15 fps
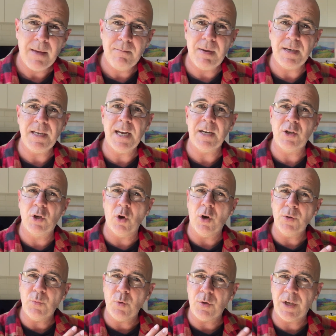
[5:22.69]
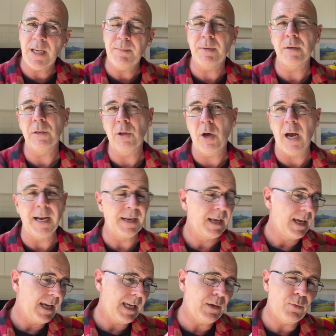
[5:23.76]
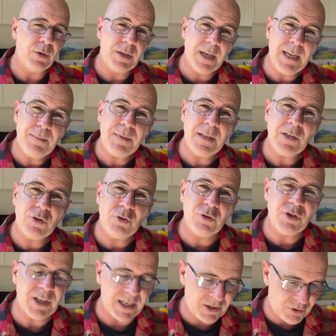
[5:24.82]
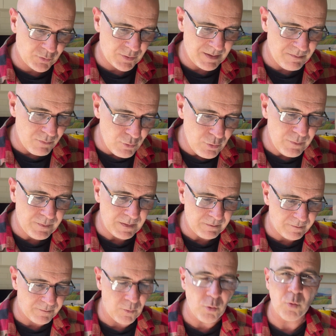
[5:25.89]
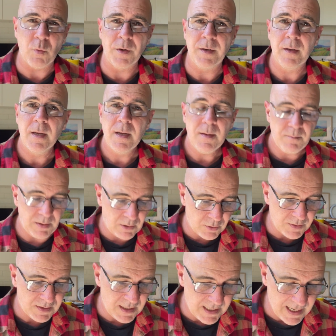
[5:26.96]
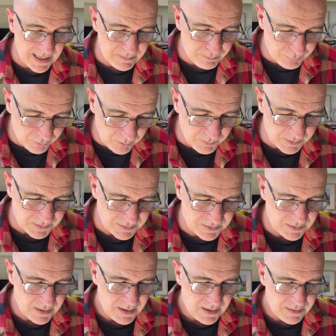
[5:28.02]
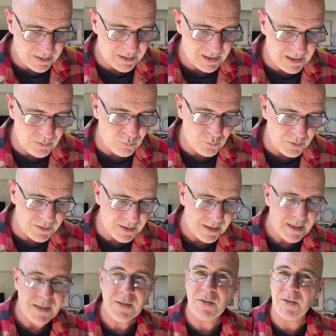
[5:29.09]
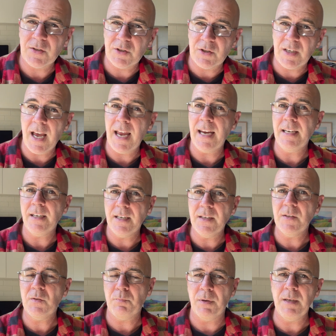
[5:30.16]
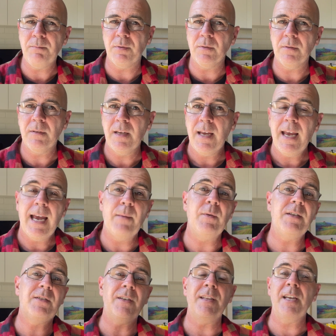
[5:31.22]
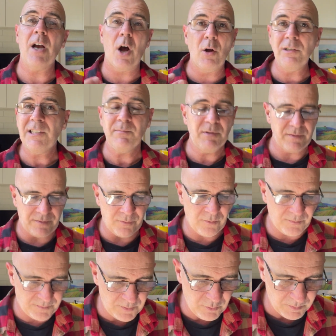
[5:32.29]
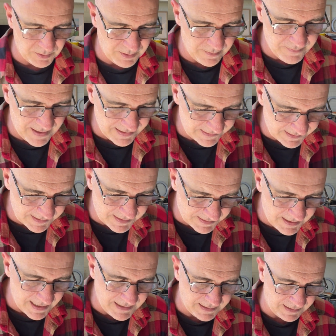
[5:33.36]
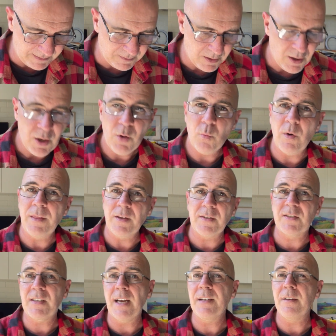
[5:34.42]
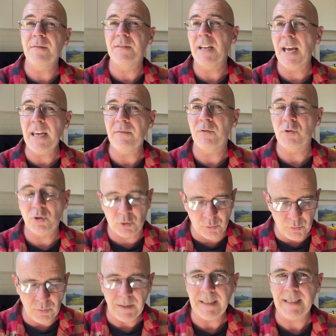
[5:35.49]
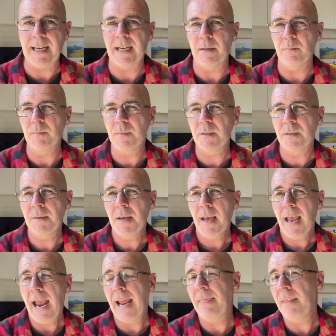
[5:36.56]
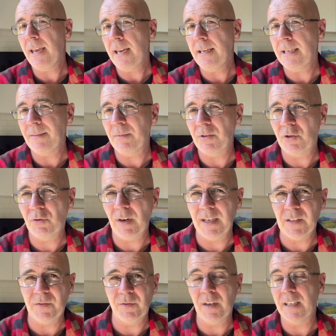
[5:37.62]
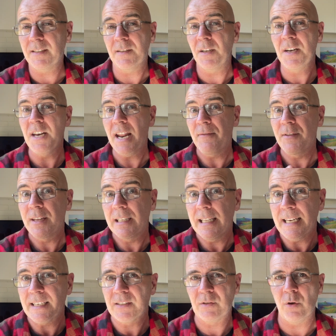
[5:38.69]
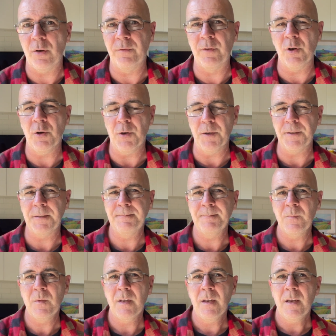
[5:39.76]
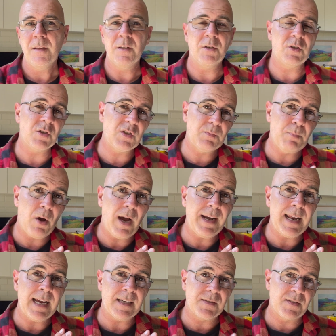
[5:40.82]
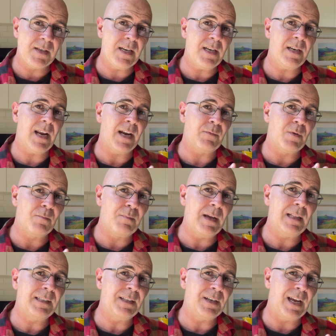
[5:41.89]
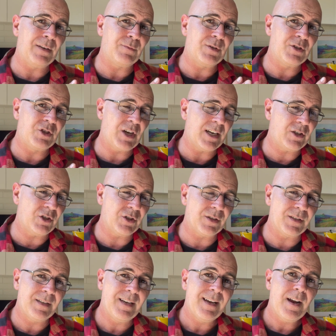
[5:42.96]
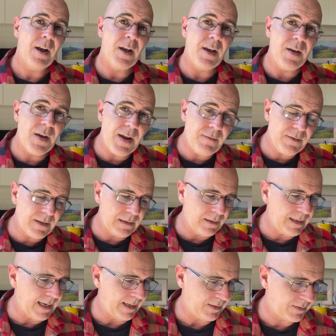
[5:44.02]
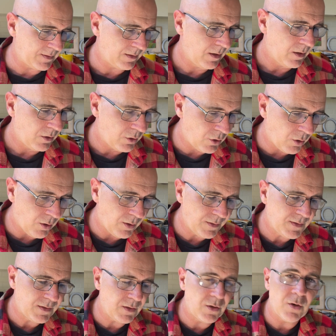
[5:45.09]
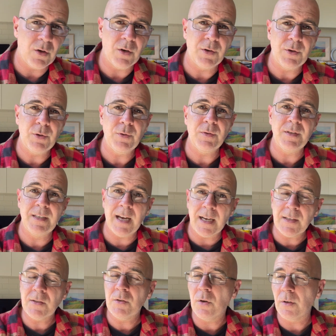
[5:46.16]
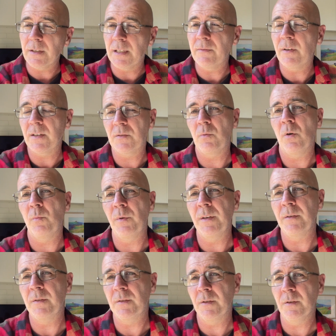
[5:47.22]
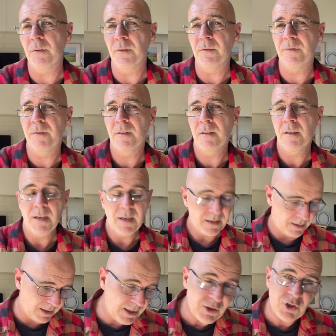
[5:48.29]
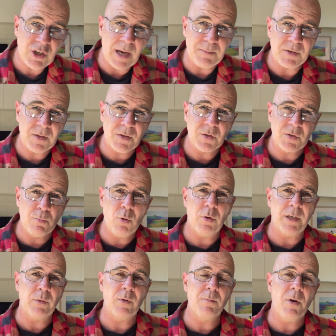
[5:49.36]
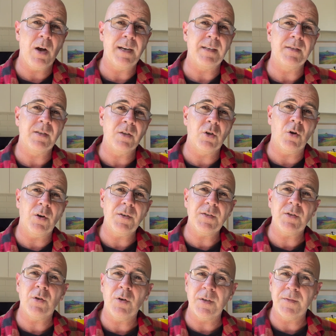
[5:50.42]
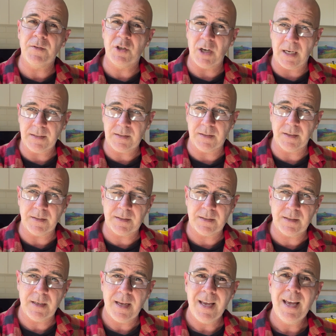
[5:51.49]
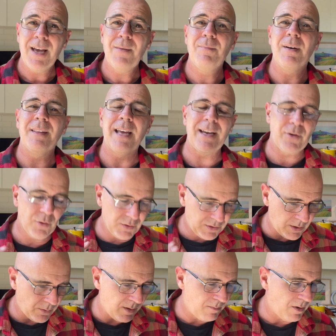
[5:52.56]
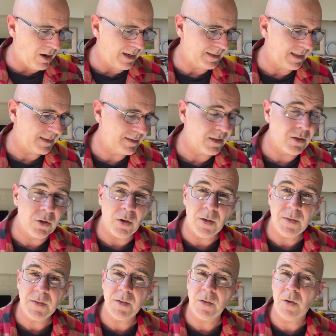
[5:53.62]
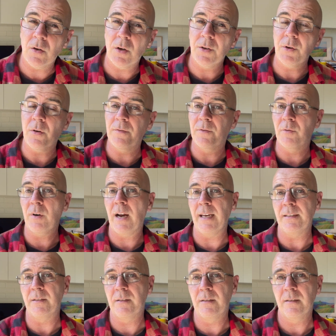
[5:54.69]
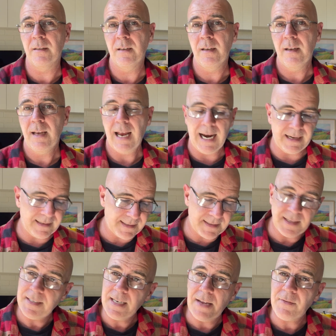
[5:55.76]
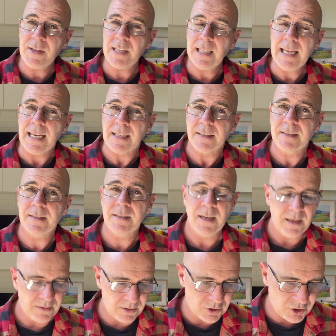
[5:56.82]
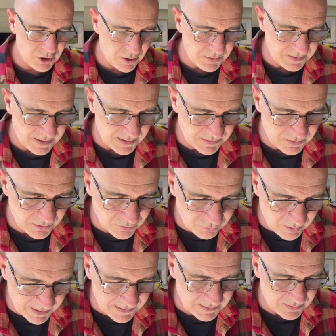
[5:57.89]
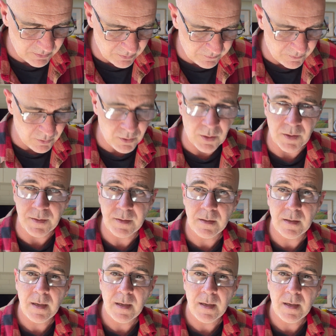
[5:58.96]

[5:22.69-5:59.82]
but yet God will keep it alight. He will keep this trajectory moving forward because he had promised that he would sustain his people. And we see the ultimate fulfillment of that sustaining when the Son of David truly comes and there demonstrates for us the nevertheless of God, that despite our sin and rebellion and rejection, nevertheless, God is a God who does not give us what we deserve. These chapters this morning remind us that God is a God of justice, but they also remind us that God is a God of grace. And it's the nevertheless that shows us the grace of God.